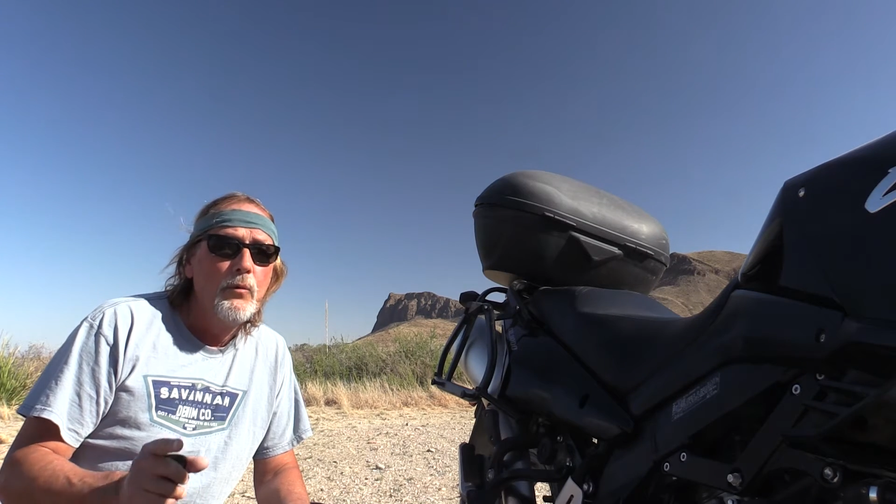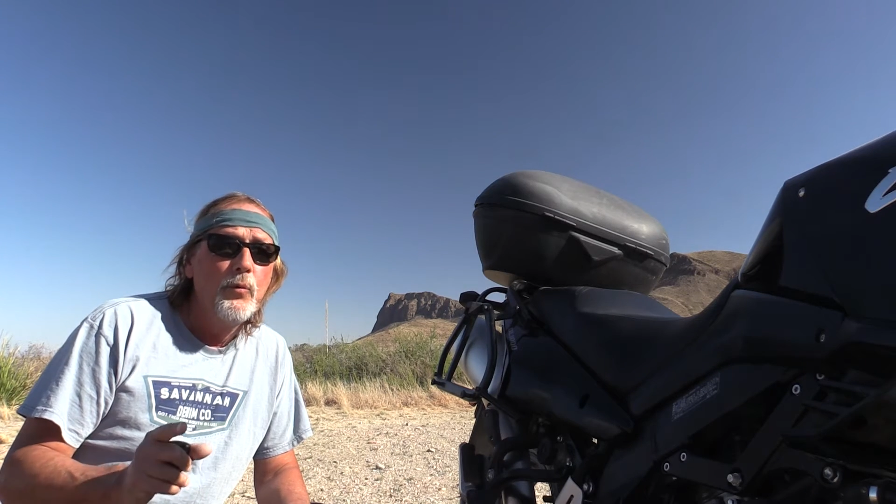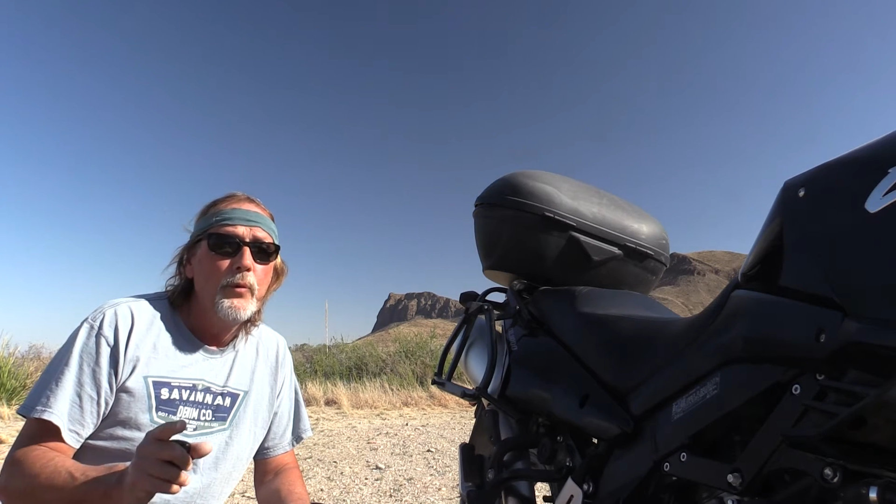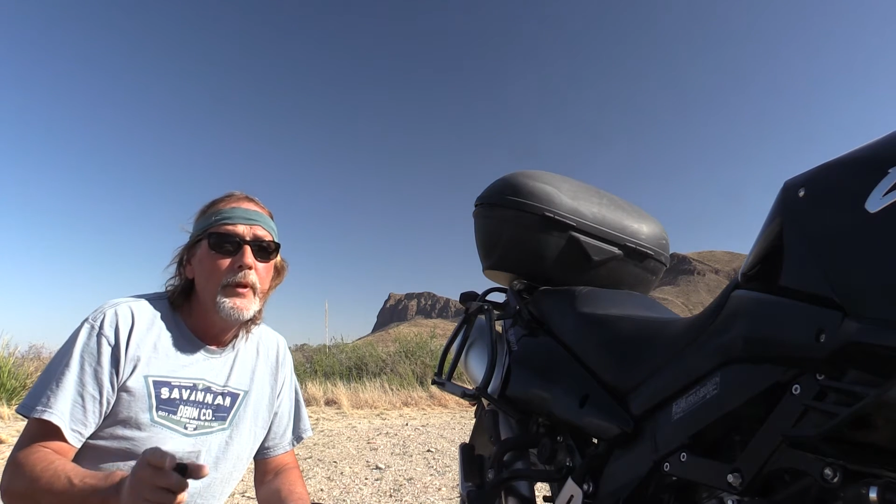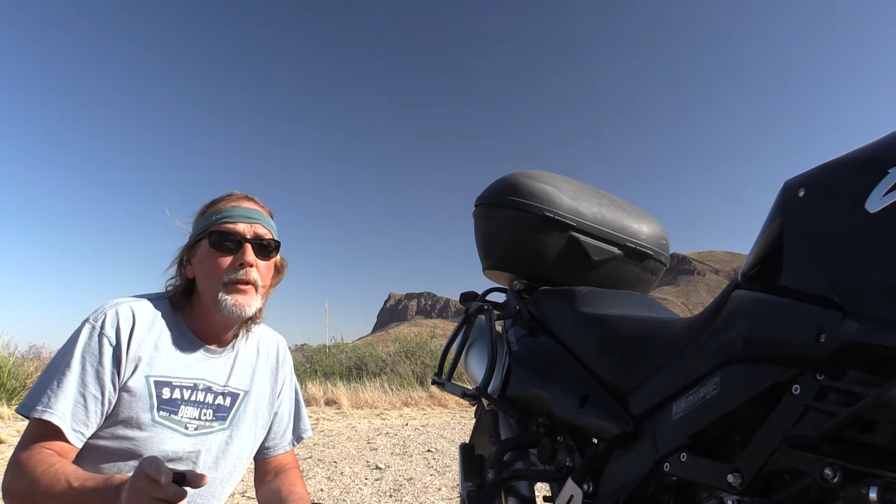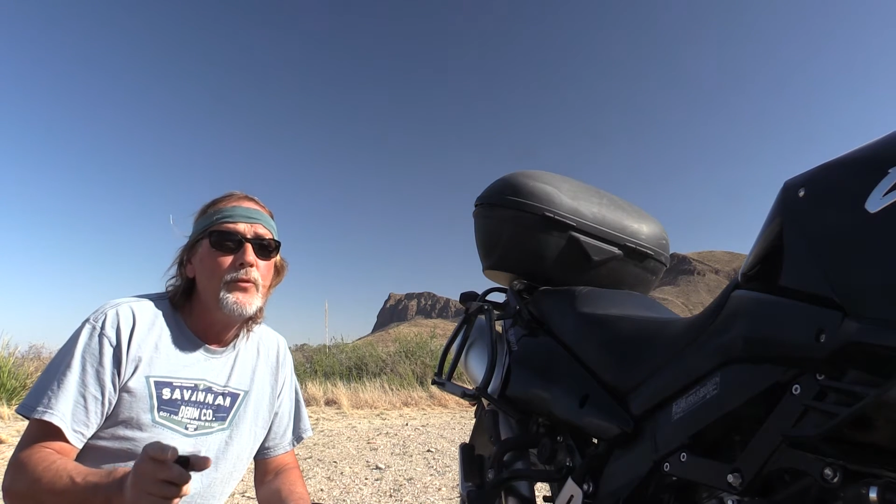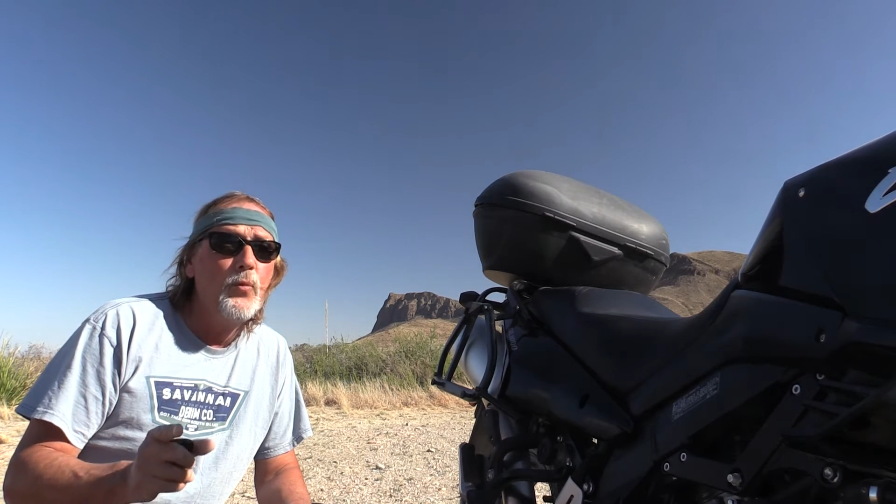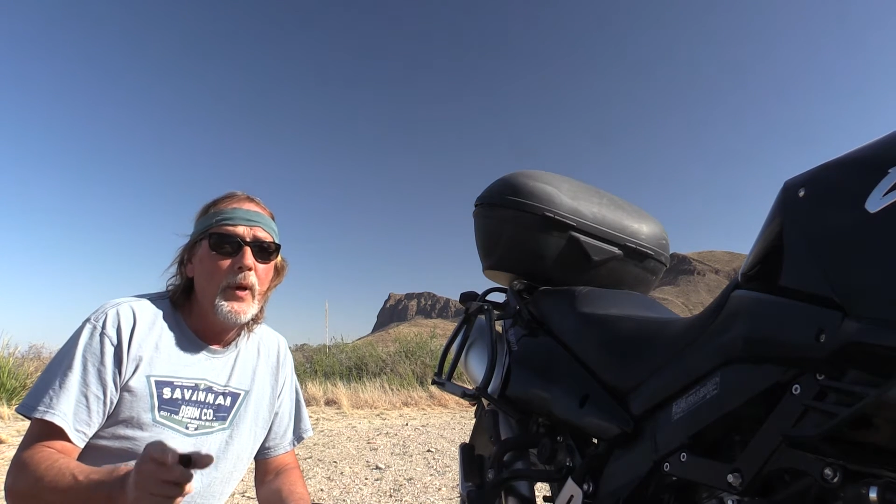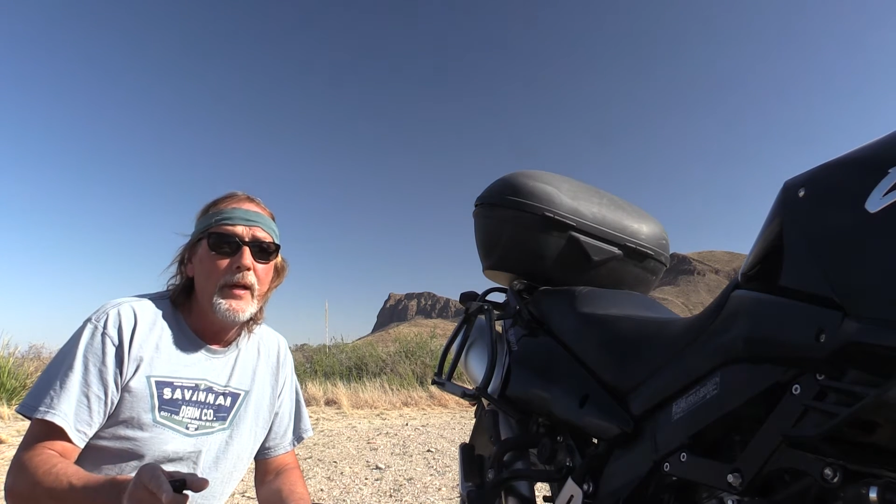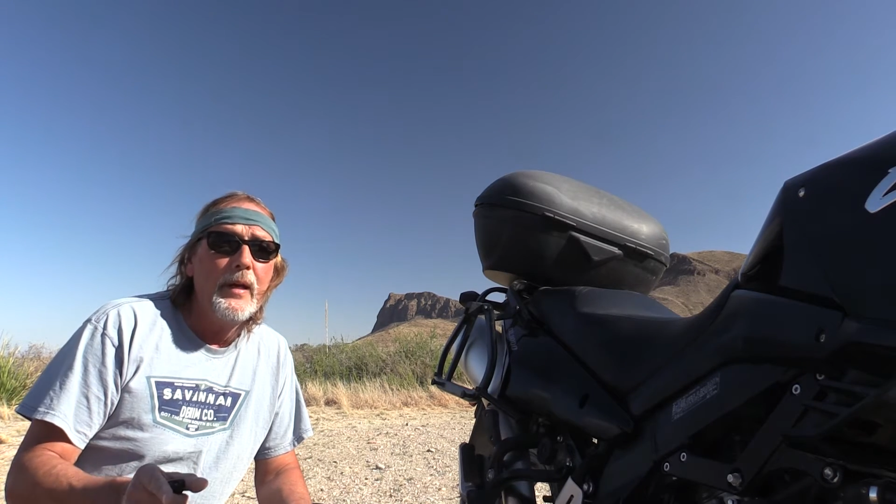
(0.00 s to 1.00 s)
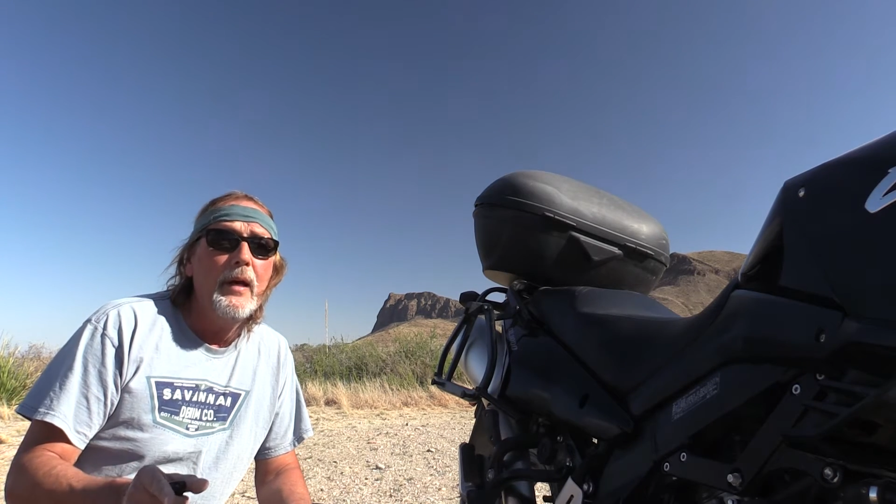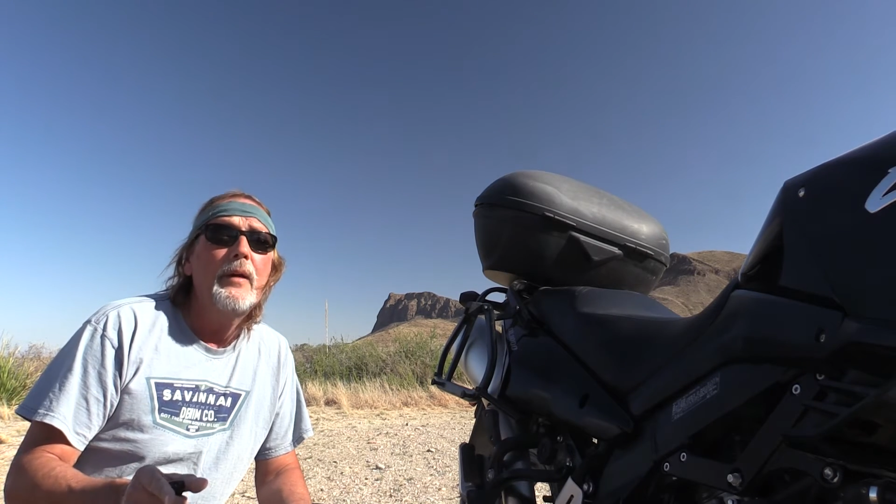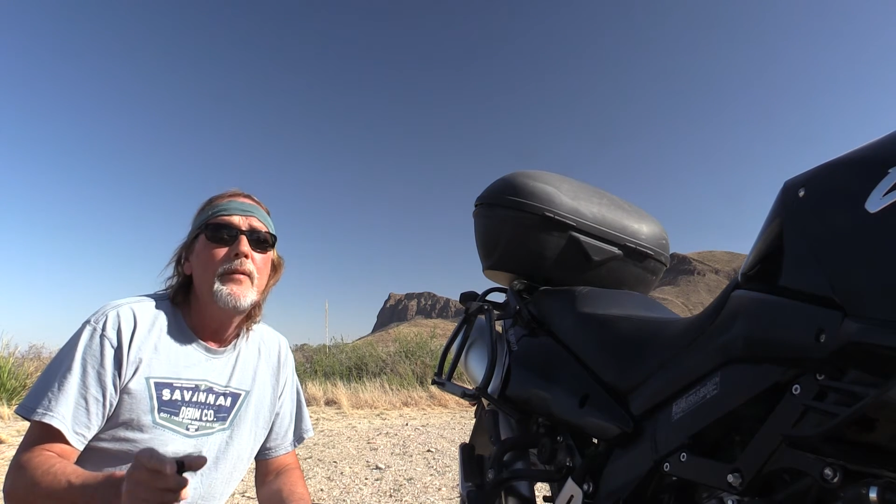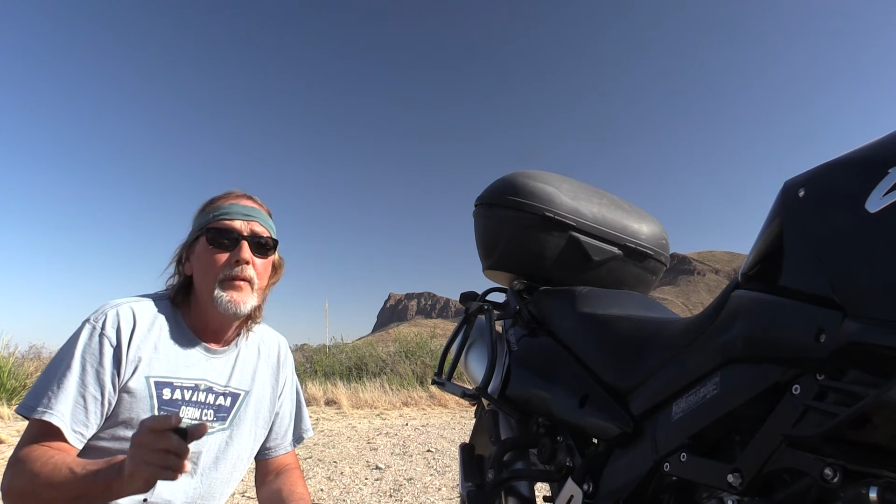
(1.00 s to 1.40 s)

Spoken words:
Rich white guys,